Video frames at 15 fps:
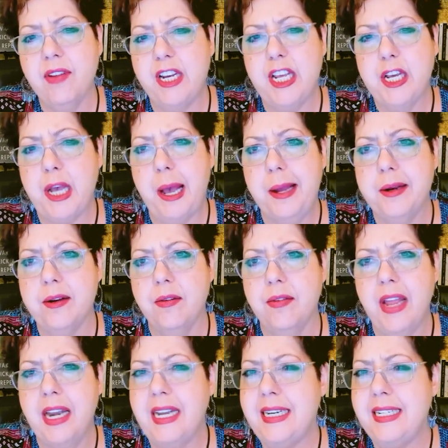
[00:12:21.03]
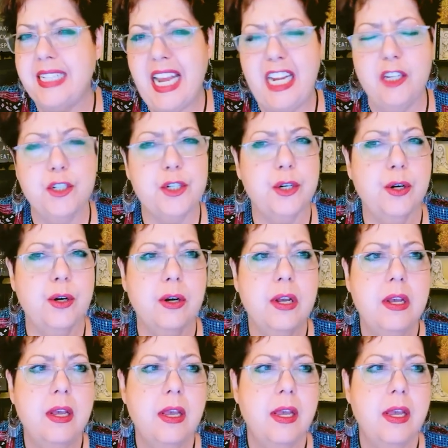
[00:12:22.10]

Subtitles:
any kind of any danger,